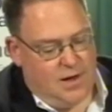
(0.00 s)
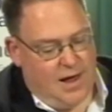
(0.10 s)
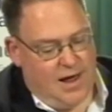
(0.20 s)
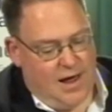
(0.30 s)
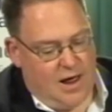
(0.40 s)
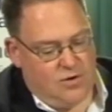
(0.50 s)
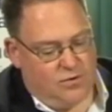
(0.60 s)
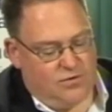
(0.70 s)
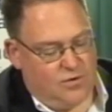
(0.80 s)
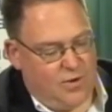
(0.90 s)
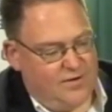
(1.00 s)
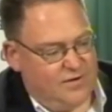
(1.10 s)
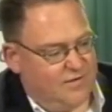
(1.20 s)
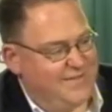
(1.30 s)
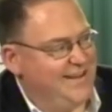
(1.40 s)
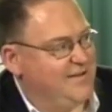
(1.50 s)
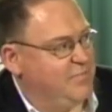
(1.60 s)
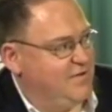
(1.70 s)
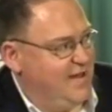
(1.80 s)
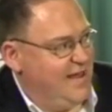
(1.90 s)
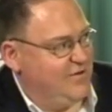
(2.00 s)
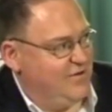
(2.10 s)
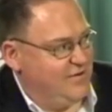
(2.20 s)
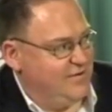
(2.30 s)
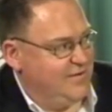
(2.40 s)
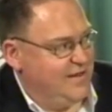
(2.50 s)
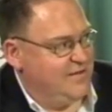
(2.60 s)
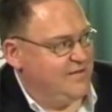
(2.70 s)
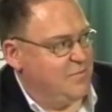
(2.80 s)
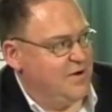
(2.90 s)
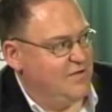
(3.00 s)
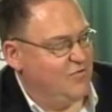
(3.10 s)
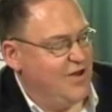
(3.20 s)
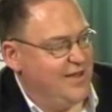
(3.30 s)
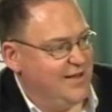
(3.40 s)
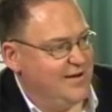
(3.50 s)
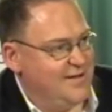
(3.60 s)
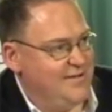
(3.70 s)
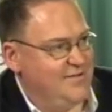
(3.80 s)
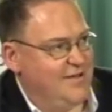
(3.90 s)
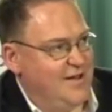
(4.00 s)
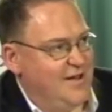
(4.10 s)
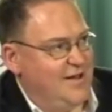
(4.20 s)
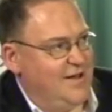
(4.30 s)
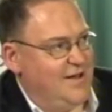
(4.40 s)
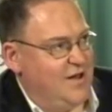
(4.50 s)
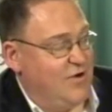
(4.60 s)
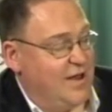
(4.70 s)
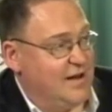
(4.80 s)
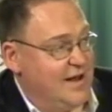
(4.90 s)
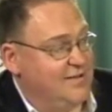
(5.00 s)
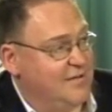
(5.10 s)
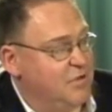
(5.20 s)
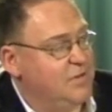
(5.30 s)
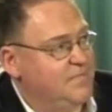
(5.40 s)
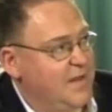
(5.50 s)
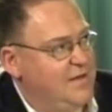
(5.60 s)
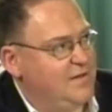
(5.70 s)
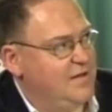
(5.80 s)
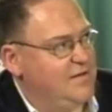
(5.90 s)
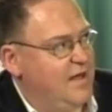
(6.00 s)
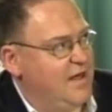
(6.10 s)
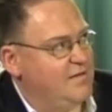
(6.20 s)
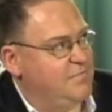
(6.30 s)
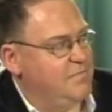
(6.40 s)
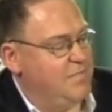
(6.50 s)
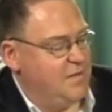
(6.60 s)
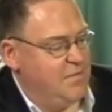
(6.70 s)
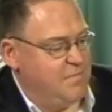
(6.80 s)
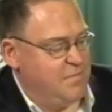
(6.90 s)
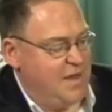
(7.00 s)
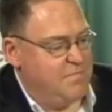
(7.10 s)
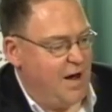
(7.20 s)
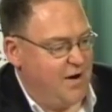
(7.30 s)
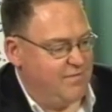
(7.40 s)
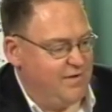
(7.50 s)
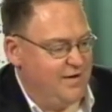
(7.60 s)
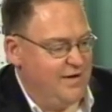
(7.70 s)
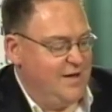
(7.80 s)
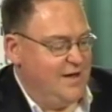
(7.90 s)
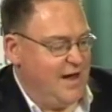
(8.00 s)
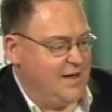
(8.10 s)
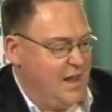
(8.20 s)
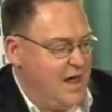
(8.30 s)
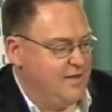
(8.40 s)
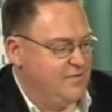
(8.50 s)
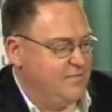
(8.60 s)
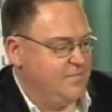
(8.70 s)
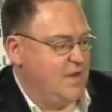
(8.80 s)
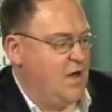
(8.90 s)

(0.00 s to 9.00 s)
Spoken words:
And also the questions of data protection, that someone is recognised, recognisable indeed, as being part of a class,